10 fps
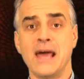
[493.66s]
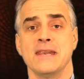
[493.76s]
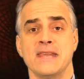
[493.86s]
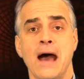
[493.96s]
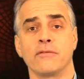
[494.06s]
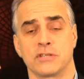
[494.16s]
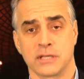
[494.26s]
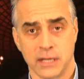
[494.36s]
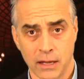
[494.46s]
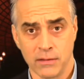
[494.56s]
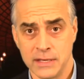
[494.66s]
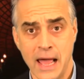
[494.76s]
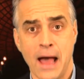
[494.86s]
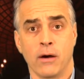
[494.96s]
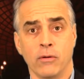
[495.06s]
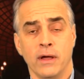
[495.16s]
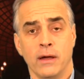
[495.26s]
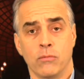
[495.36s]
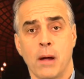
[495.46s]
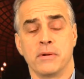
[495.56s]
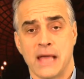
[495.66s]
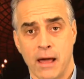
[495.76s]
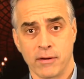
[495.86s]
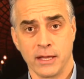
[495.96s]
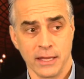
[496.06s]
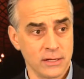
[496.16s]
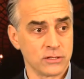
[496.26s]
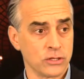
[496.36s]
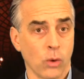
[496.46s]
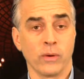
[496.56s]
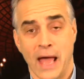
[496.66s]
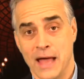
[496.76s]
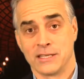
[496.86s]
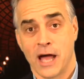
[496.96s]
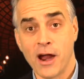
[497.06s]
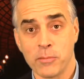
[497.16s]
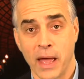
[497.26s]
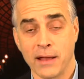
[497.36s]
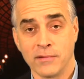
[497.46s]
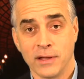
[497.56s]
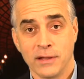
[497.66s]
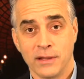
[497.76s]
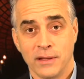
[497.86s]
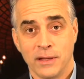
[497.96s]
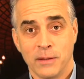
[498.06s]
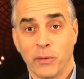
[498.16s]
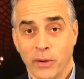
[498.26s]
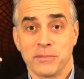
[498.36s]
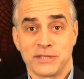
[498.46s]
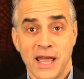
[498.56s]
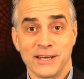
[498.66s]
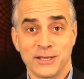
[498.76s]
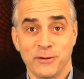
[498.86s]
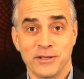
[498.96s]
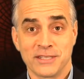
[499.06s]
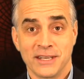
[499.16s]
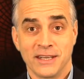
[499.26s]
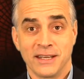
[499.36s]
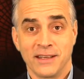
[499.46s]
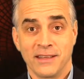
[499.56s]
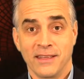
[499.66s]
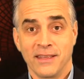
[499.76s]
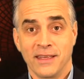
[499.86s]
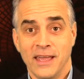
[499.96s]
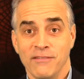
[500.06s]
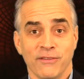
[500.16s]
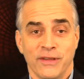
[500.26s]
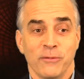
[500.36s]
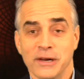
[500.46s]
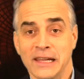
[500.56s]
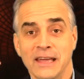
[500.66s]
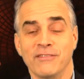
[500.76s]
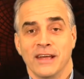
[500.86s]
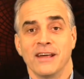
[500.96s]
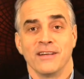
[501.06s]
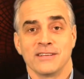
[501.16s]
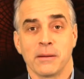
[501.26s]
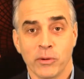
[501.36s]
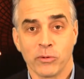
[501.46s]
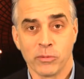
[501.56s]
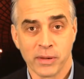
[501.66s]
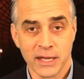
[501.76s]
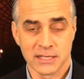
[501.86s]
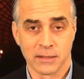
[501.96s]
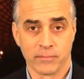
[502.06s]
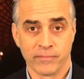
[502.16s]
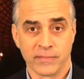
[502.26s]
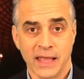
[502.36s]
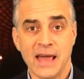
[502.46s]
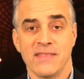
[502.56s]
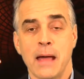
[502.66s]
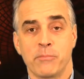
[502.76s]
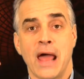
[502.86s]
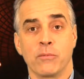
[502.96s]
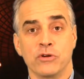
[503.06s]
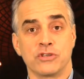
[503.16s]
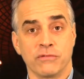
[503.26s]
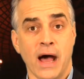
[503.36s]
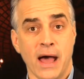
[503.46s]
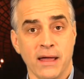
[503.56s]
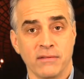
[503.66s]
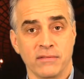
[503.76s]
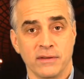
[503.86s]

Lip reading: And now Robert Downey is known as Iron Man, but what I'm saying to you is, even if he were to leave, somebody would replace him, and that brand would survive.